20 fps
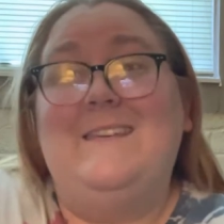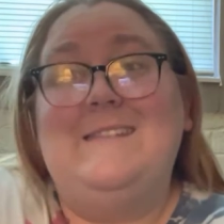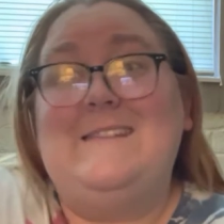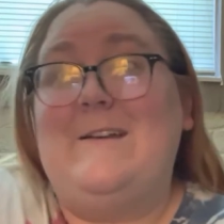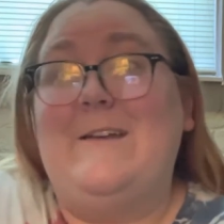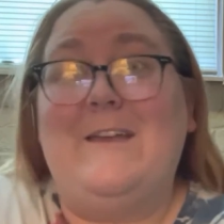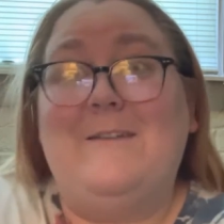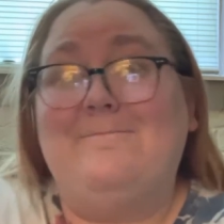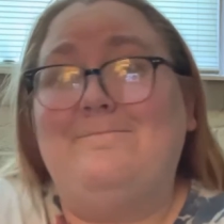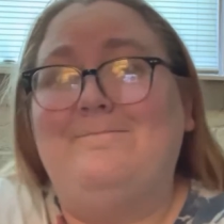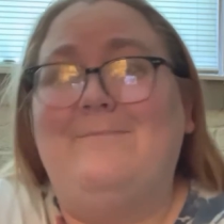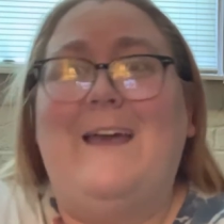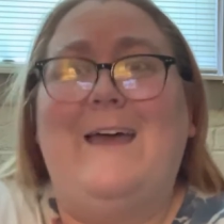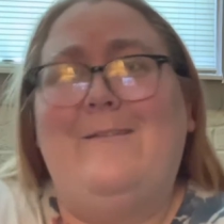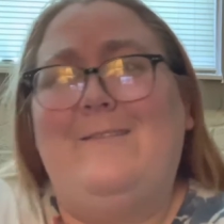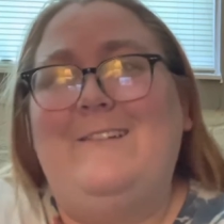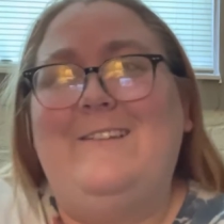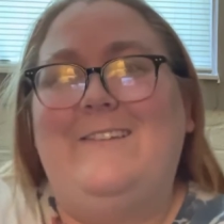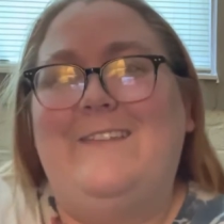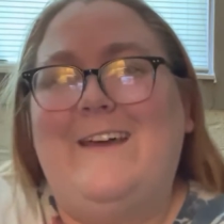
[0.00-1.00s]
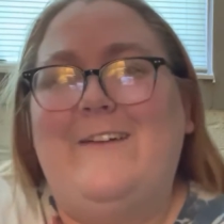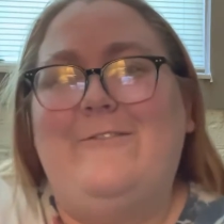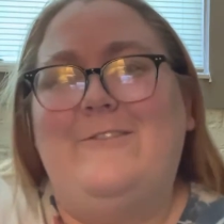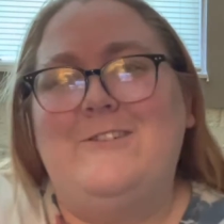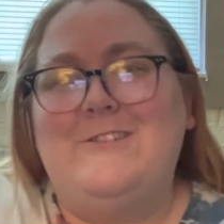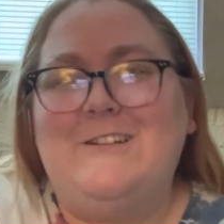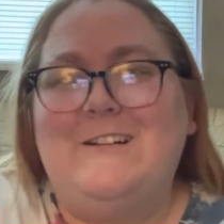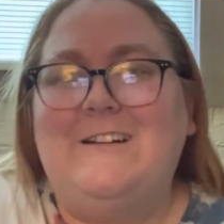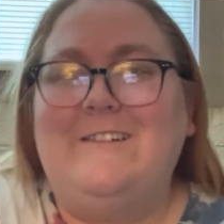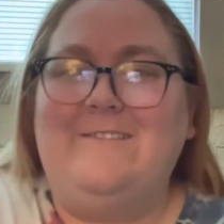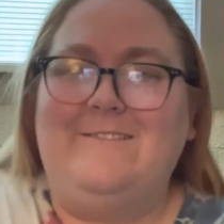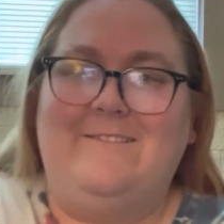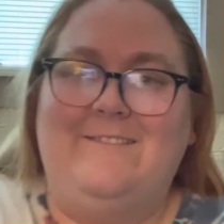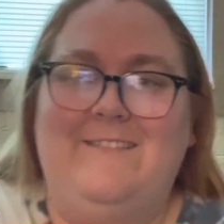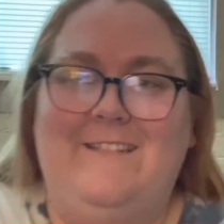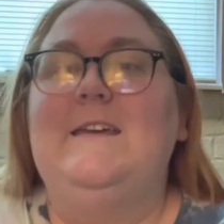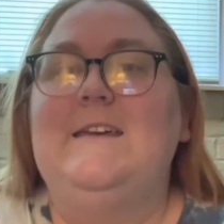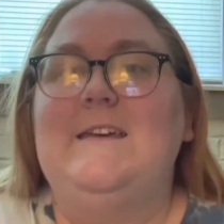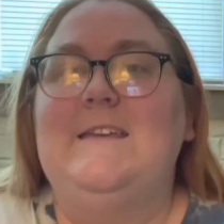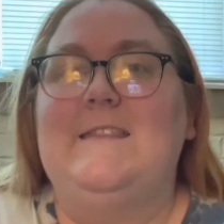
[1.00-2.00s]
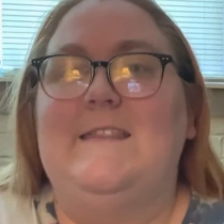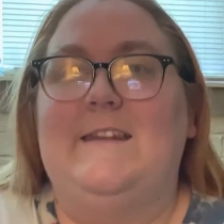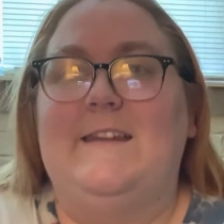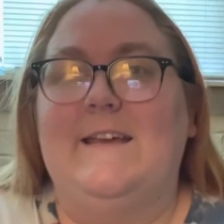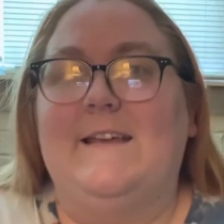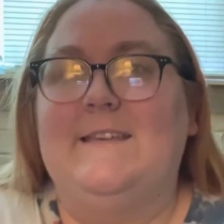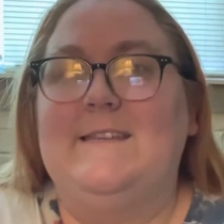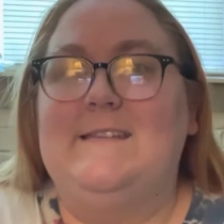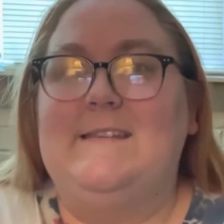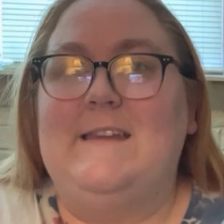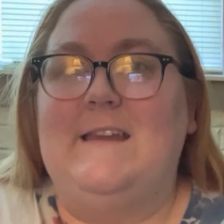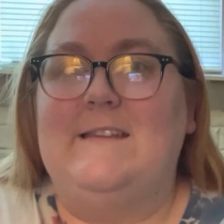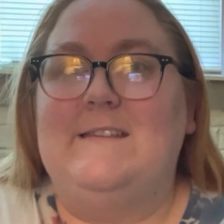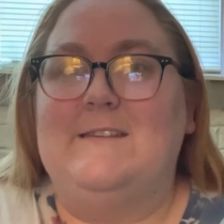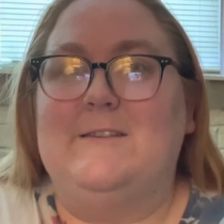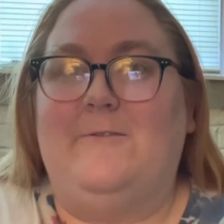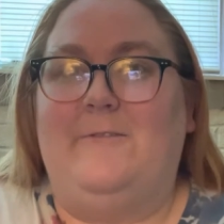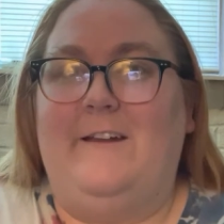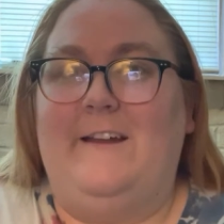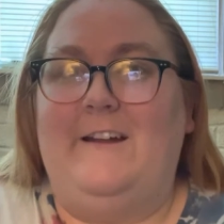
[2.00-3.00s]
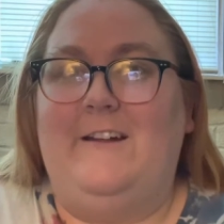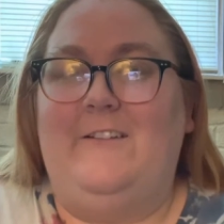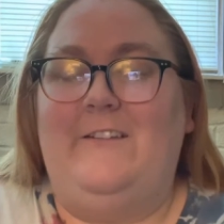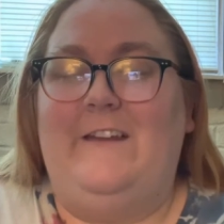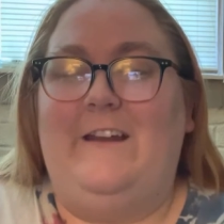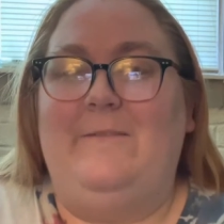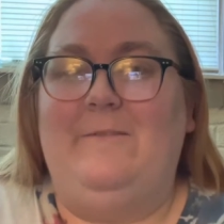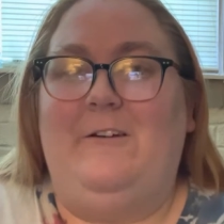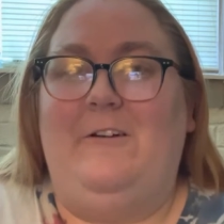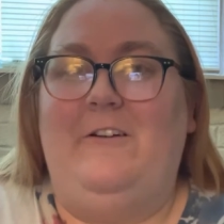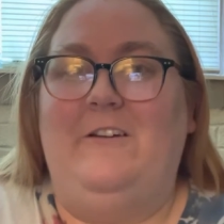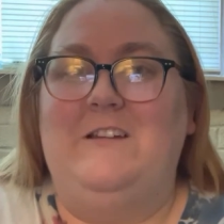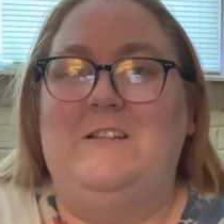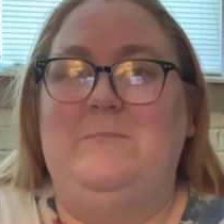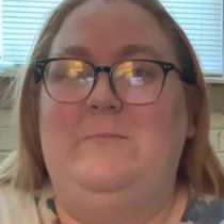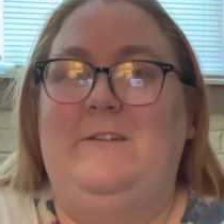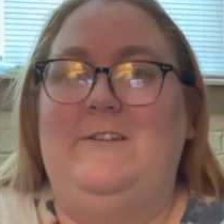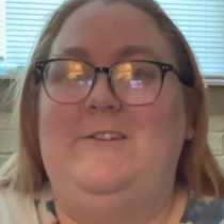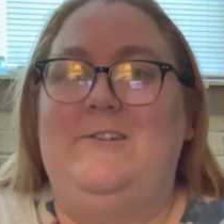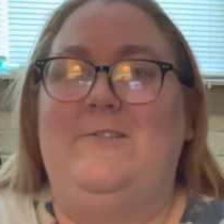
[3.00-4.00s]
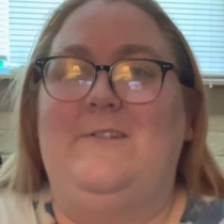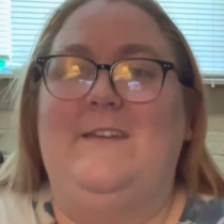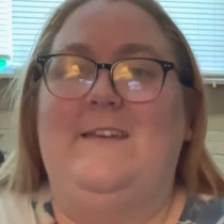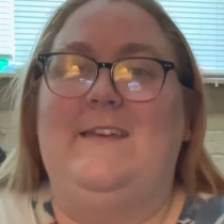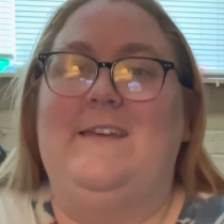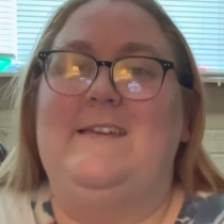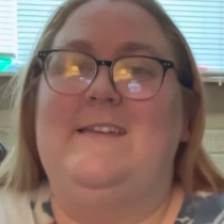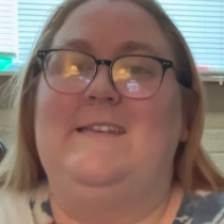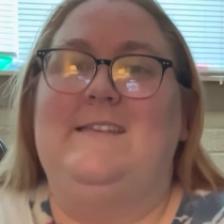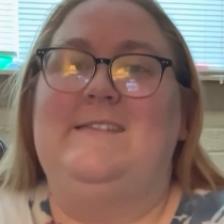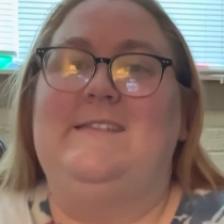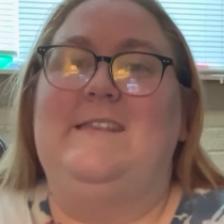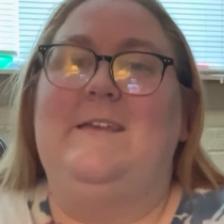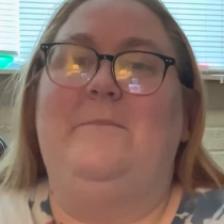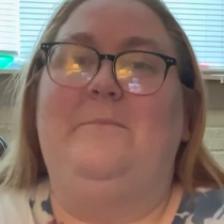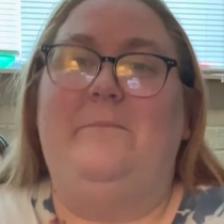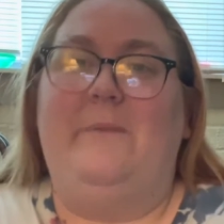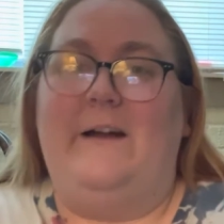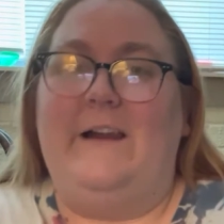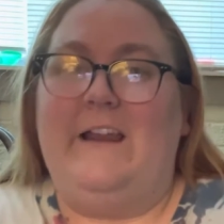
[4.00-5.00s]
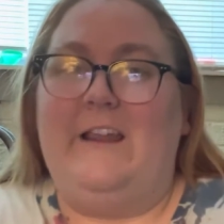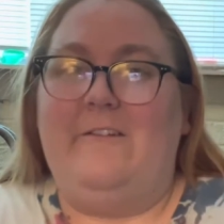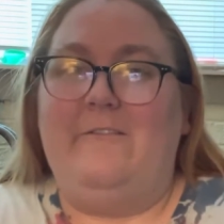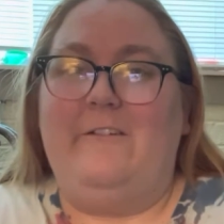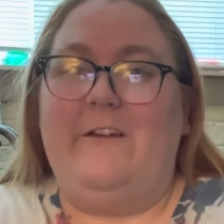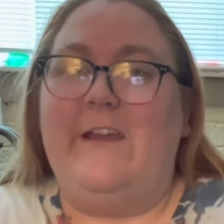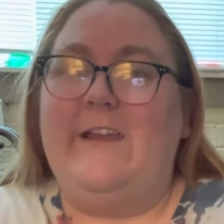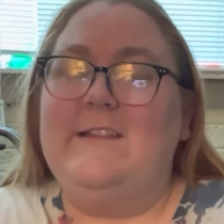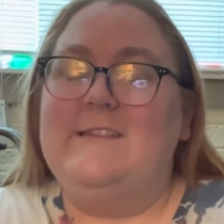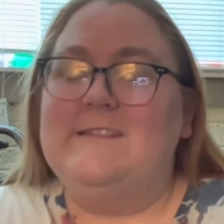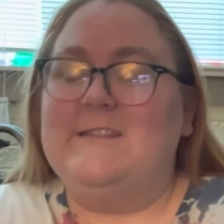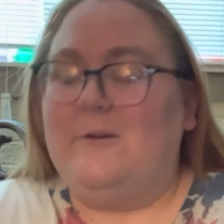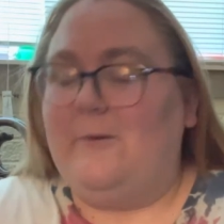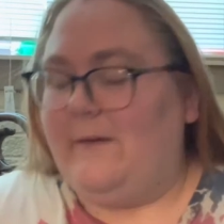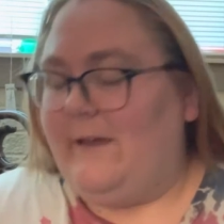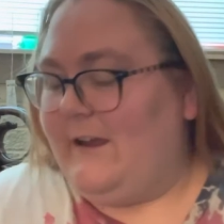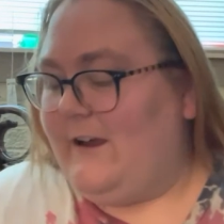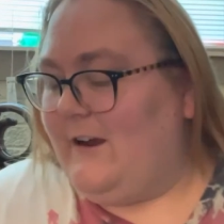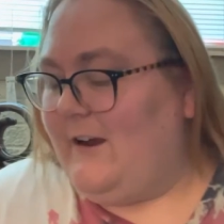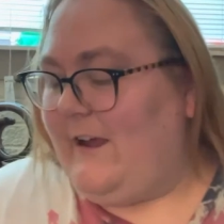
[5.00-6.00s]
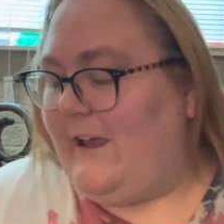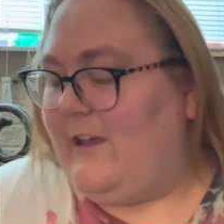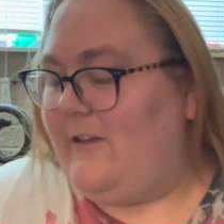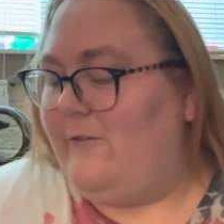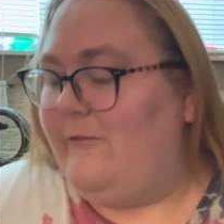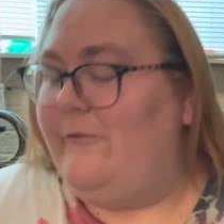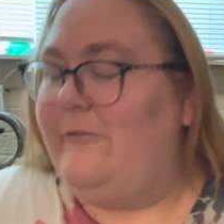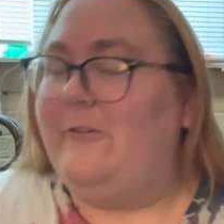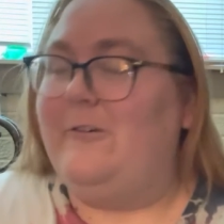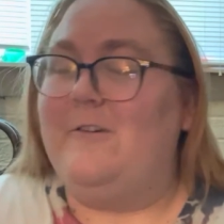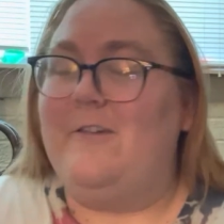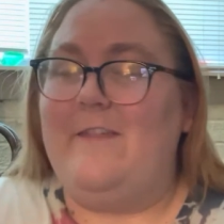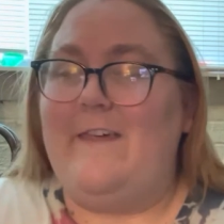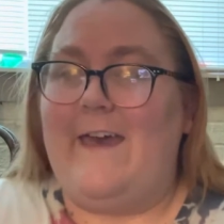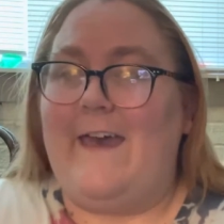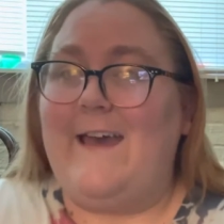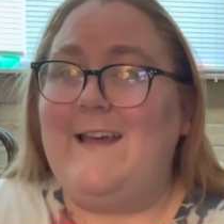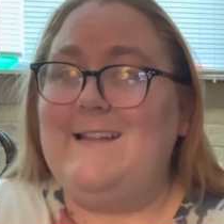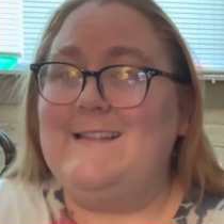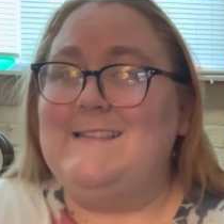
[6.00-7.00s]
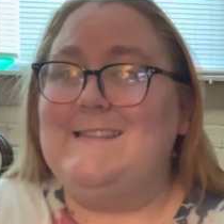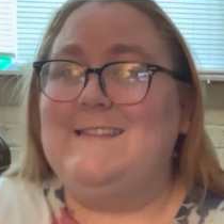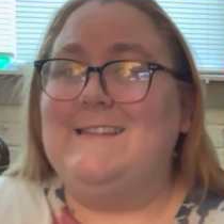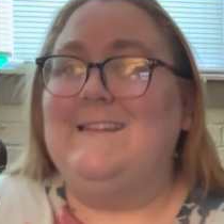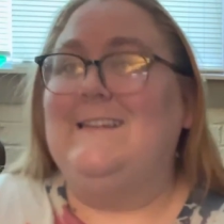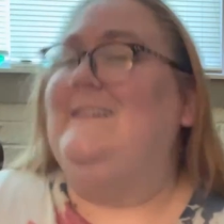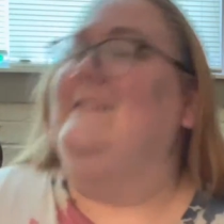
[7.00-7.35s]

yeah, I will do that for sure. The next square that I'm going to be doing is the Buddy Read Square, and for that,